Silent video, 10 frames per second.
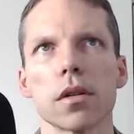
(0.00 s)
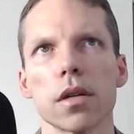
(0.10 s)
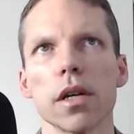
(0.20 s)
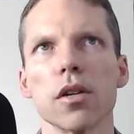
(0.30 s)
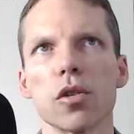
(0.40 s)

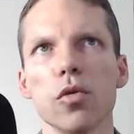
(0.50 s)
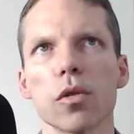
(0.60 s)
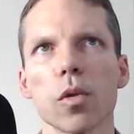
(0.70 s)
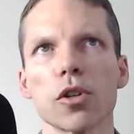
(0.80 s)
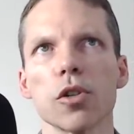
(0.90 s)
It is who
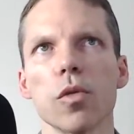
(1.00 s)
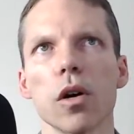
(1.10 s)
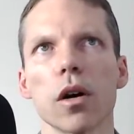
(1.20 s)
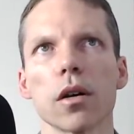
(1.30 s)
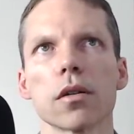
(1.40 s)
and what you
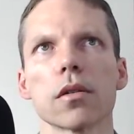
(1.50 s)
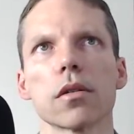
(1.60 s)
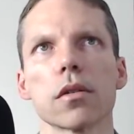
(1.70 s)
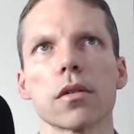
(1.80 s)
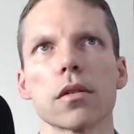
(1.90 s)
are.
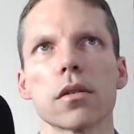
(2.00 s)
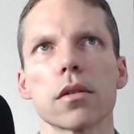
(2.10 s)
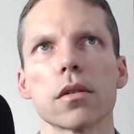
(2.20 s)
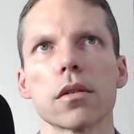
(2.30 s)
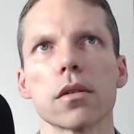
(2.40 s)

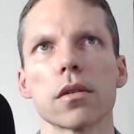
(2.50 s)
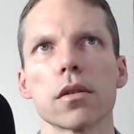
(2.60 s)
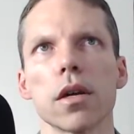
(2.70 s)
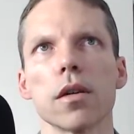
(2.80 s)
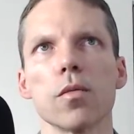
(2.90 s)

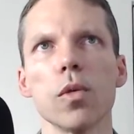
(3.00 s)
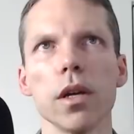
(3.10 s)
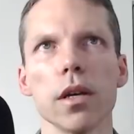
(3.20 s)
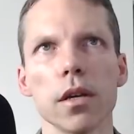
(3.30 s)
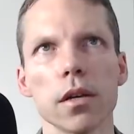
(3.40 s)
And
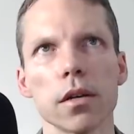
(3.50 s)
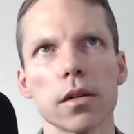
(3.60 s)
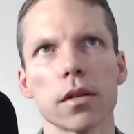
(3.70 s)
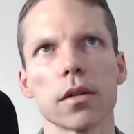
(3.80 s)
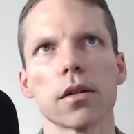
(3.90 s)
we,
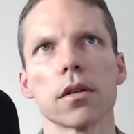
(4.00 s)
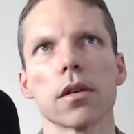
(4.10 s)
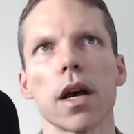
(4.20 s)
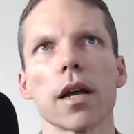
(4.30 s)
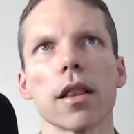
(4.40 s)

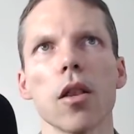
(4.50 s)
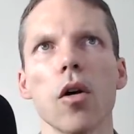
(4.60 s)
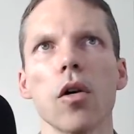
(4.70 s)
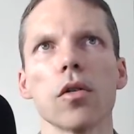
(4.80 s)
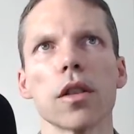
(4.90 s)
at
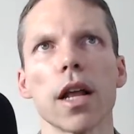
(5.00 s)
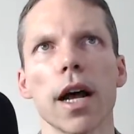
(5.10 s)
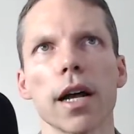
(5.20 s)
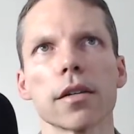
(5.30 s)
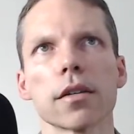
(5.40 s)
long
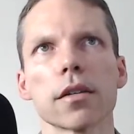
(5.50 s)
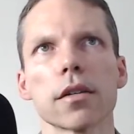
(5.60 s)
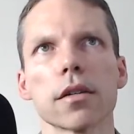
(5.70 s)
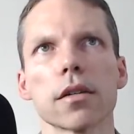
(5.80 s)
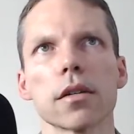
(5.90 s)

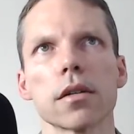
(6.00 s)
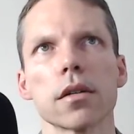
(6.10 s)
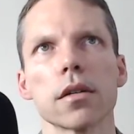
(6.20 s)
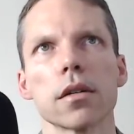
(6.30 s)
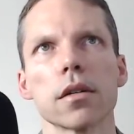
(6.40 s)
last,
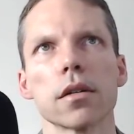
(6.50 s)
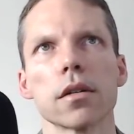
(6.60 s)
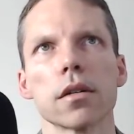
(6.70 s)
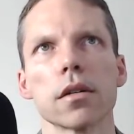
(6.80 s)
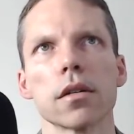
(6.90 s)

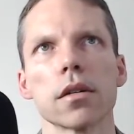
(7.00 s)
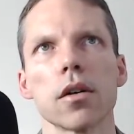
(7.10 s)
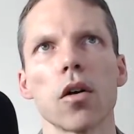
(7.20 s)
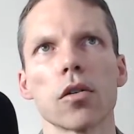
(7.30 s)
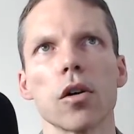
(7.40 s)

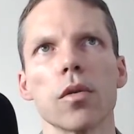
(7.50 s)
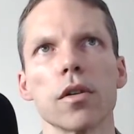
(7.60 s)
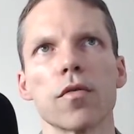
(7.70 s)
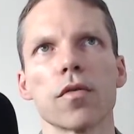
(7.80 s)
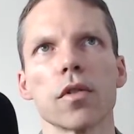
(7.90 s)
are going
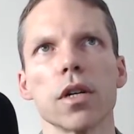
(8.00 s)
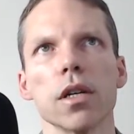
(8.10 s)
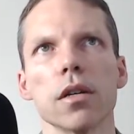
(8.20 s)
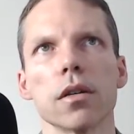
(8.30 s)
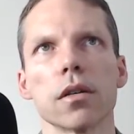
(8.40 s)
free.